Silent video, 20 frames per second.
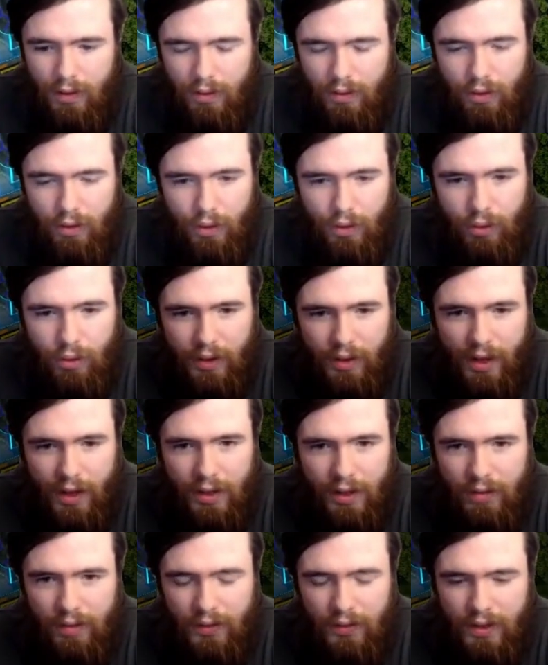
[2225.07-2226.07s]
Unicorn
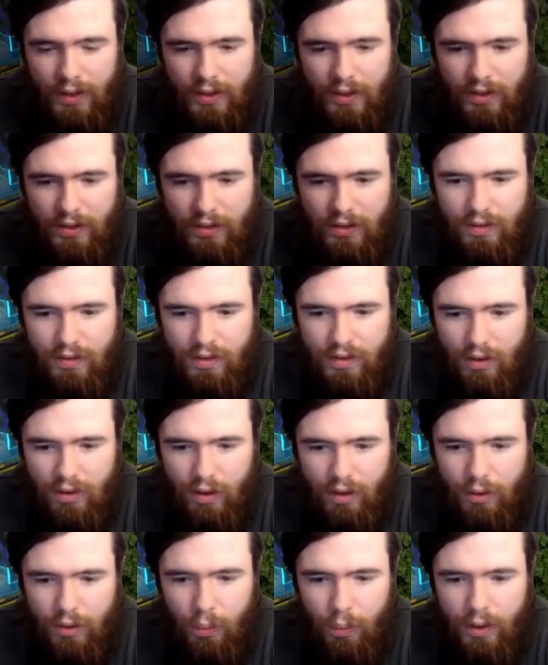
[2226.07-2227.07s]
activates,
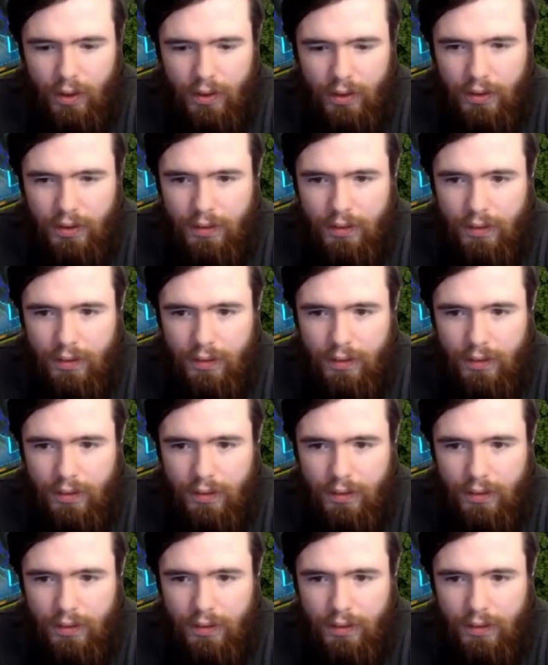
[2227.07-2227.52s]
discard one.